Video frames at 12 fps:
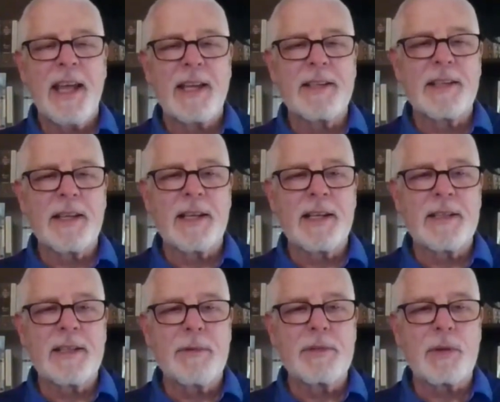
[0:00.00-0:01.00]
And
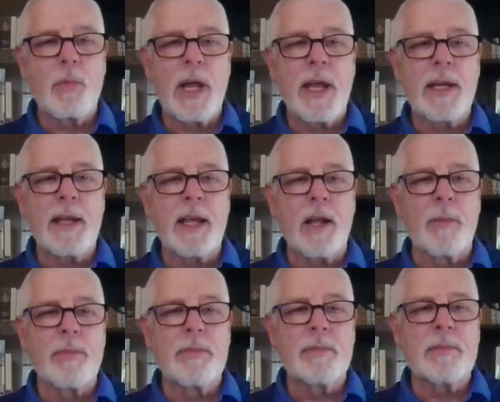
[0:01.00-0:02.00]
it was a way to
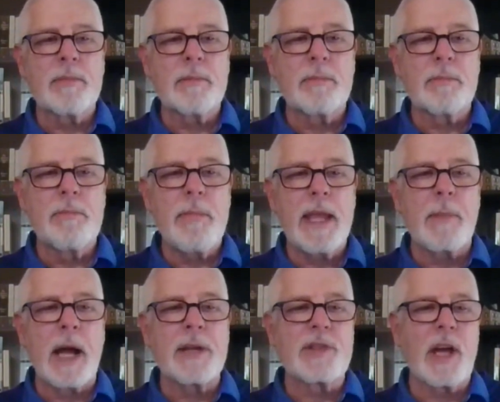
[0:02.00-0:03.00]
help
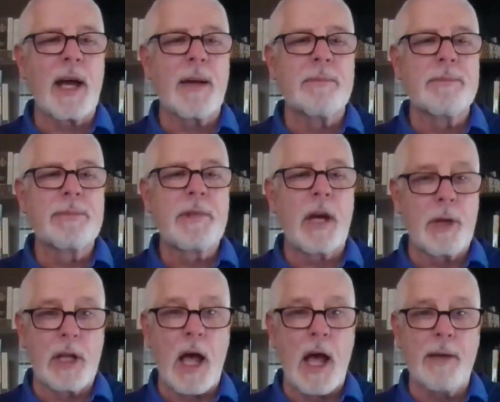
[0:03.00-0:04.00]
make my job
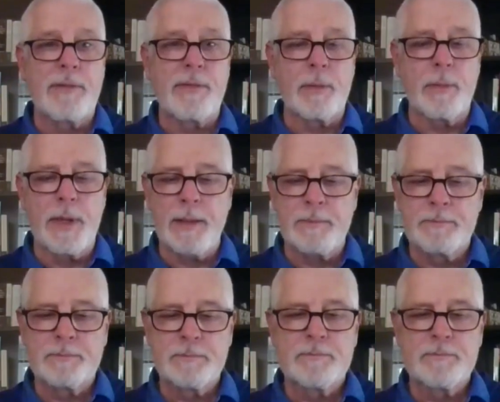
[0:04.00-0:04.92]
come alive for me.